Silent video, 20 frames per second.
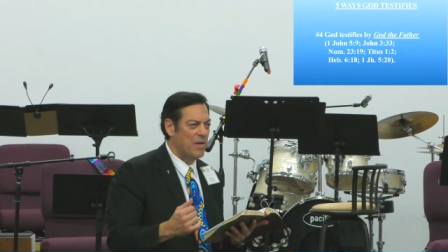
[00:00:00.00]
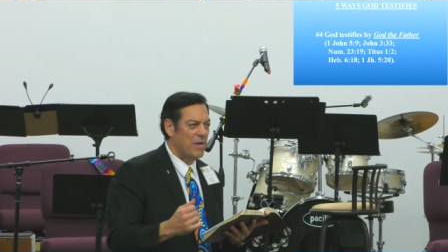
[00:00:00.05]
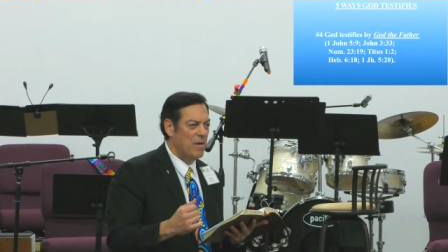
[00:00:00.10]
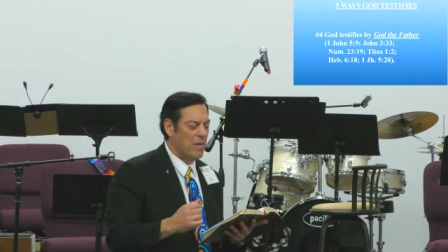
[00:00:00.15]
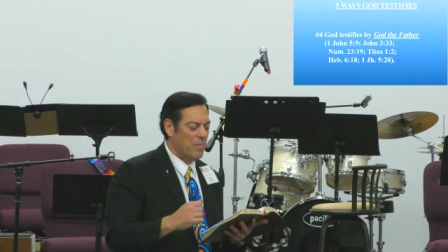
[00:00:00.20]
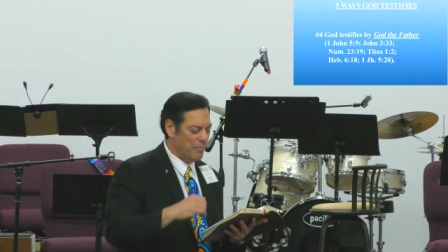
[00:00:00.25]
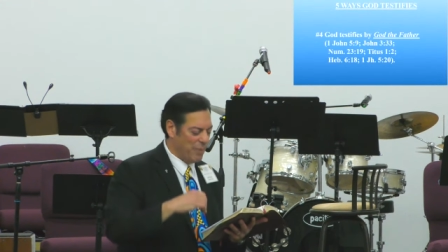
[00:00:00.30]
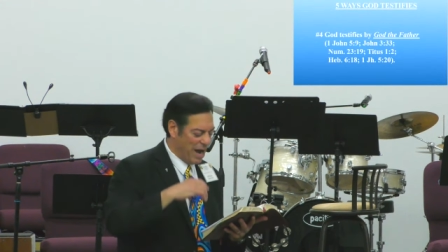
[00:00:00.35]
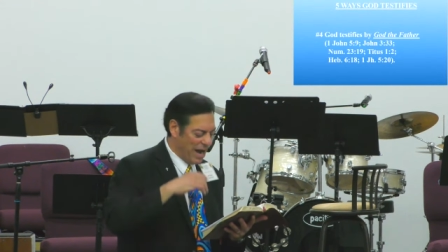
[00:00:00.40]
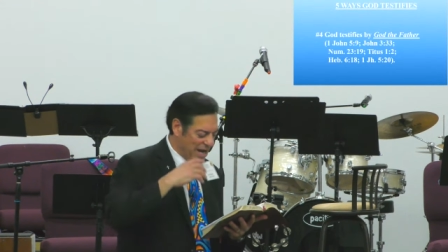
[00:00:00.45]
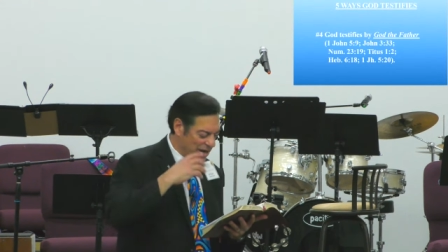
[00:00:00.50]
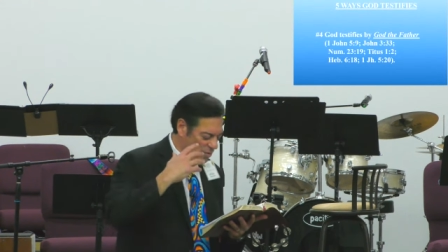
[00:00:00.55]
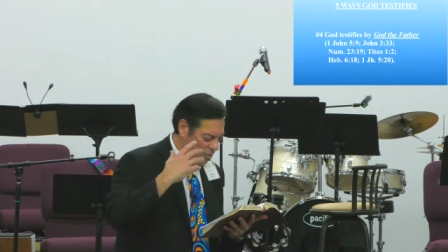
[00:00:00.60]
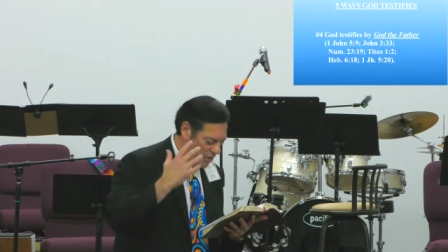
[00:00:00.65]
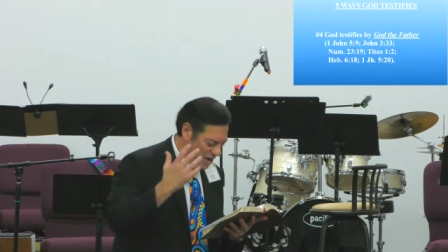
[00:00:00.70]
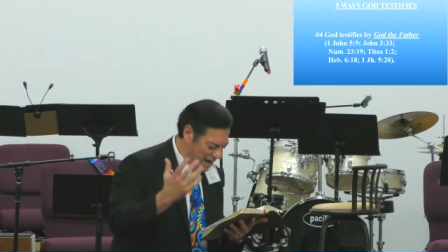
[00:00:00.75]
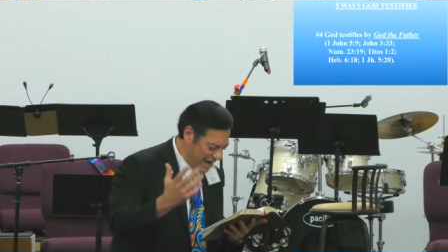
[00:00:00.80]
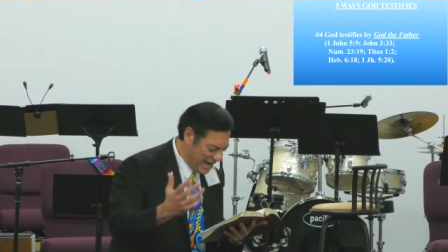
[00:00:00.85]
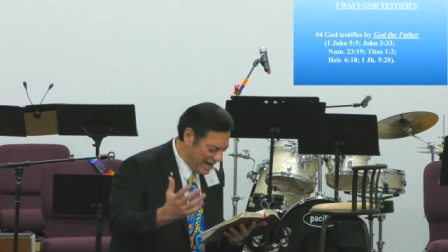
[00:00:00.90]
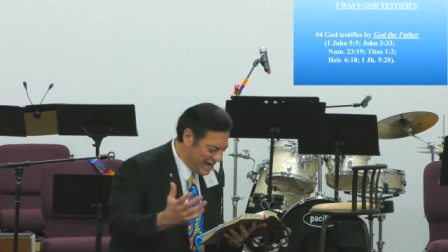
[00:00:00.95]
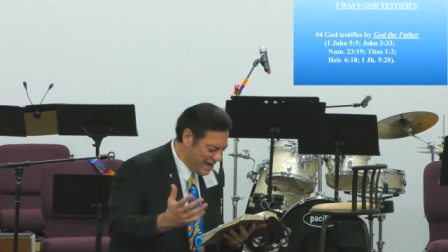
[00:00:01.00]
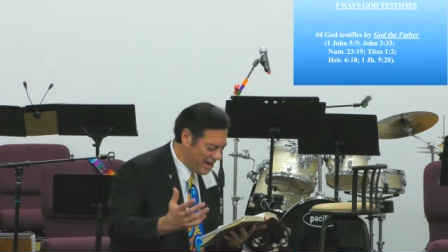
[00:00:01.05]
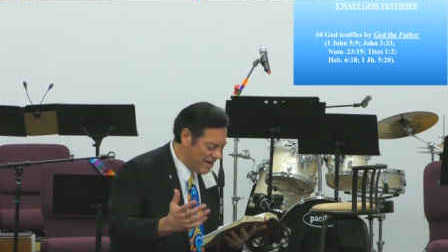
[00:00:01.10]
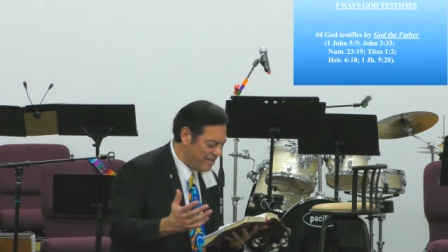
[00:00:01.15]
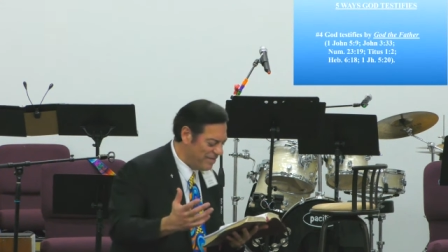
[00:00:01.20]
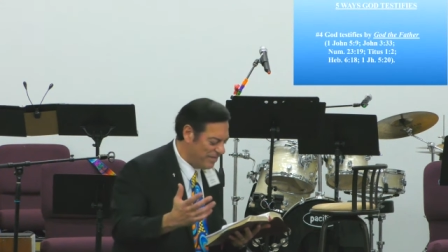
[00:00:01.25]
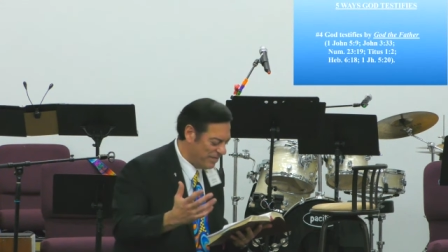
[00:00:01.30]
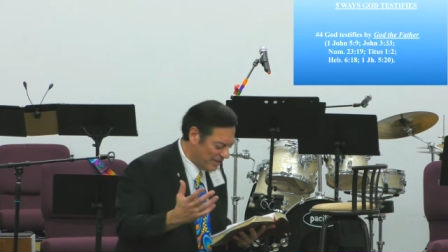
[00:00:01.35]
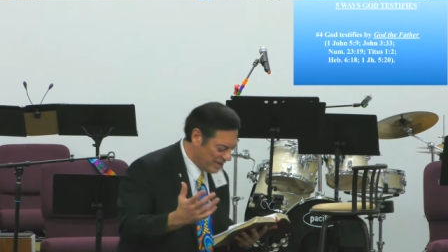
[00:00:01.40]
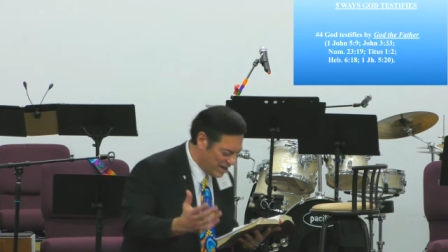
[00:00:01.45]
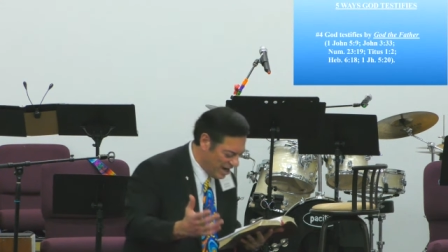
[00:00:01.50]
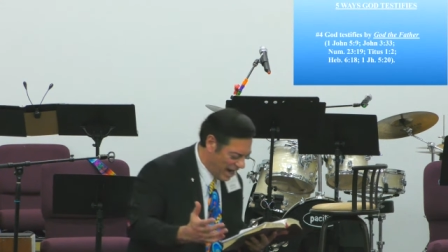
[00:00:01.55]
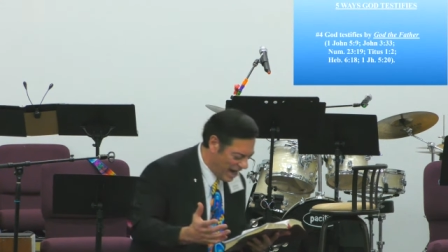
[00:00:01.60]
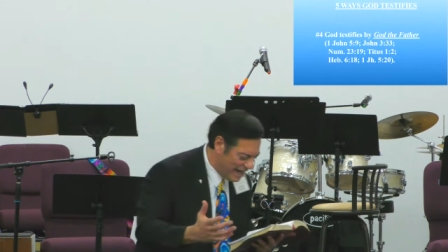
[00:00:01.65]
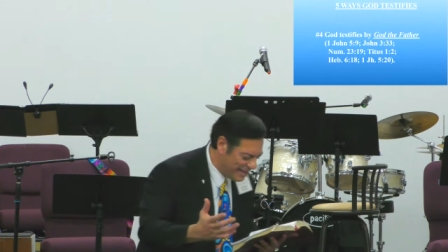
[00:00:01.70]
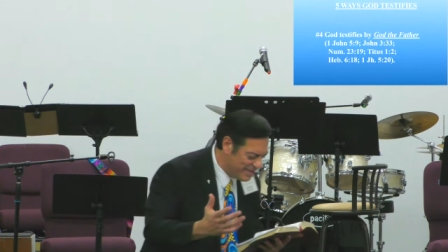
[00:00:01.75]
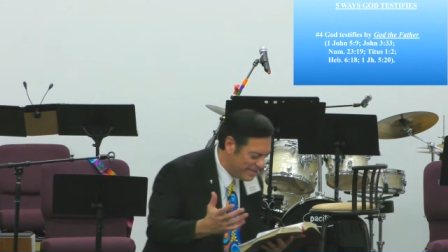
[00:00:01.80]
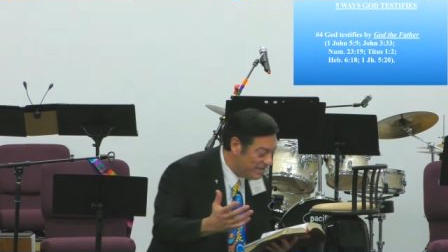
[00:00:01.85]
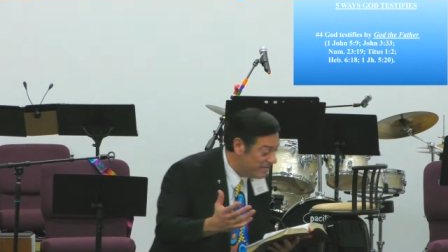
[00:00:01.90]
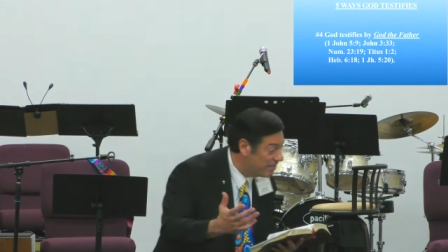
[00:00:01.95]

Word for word: by way of God the